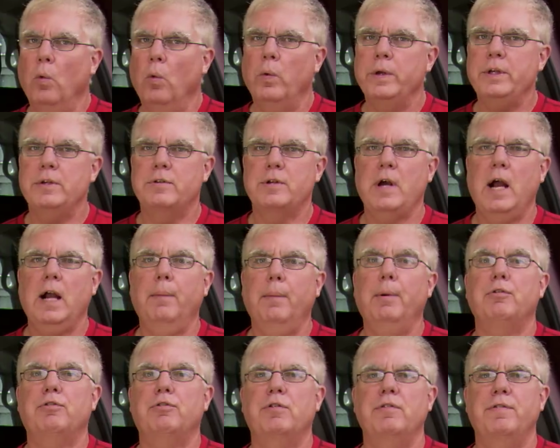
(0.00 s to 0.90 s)
when you talk
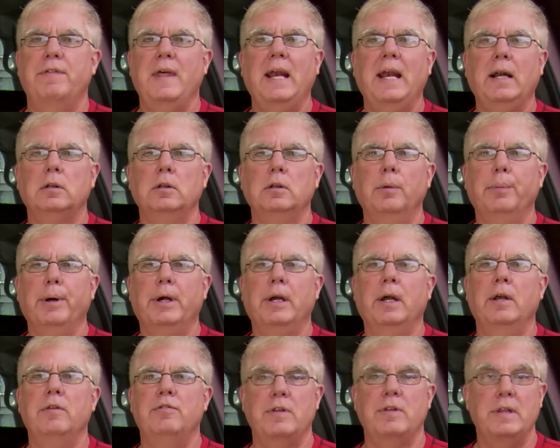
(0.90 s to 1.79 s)
about synthetic
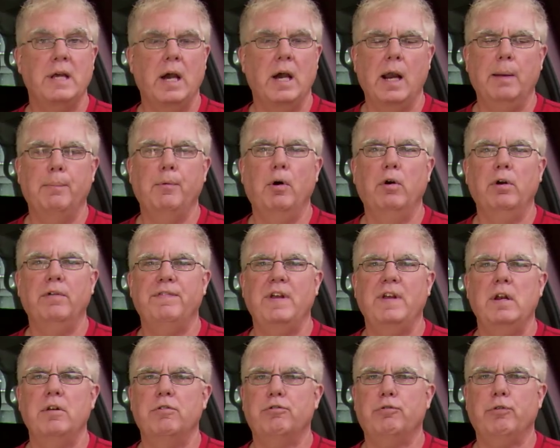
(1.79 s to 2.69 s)
lubricants in the automotive
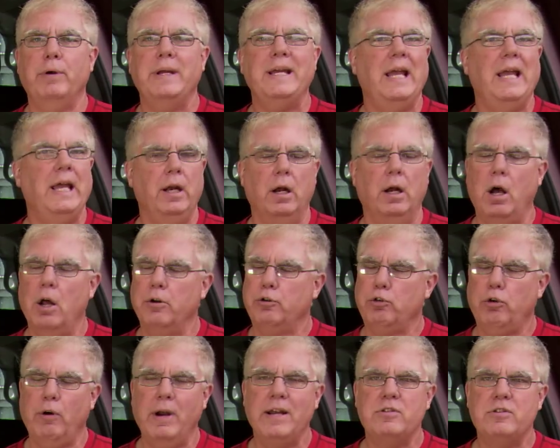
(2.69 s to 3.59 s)
industry, it all
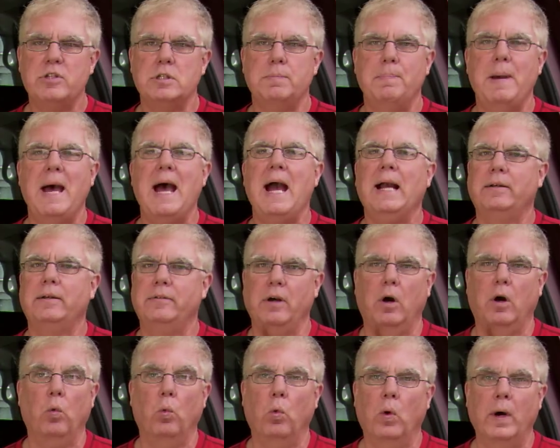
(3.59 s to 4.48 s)
traces back
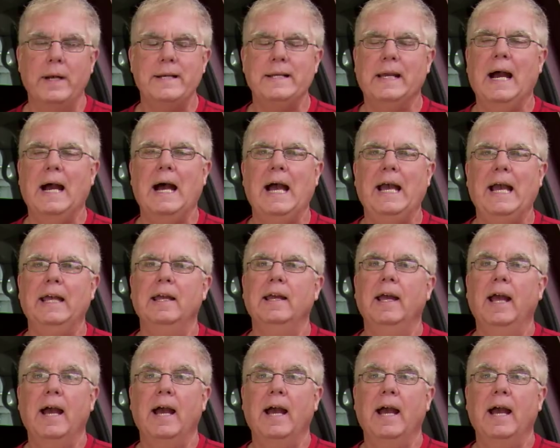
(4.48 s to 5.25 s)
to one guy,